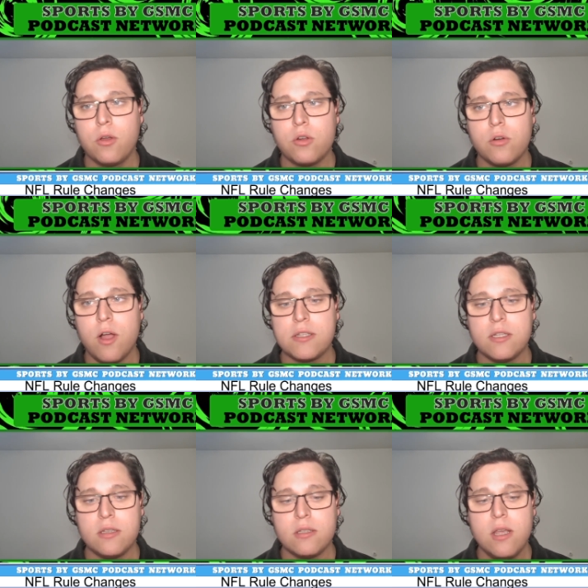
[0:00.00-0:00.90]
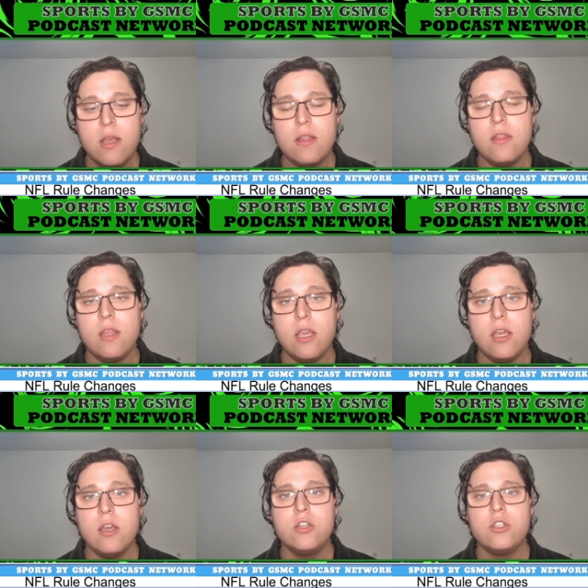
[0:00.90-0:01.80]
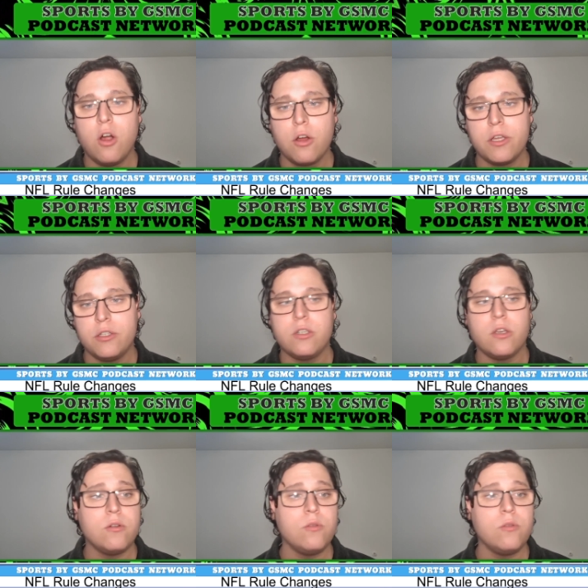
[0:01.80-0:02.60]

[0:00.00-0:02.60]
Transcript: crosses the target zone,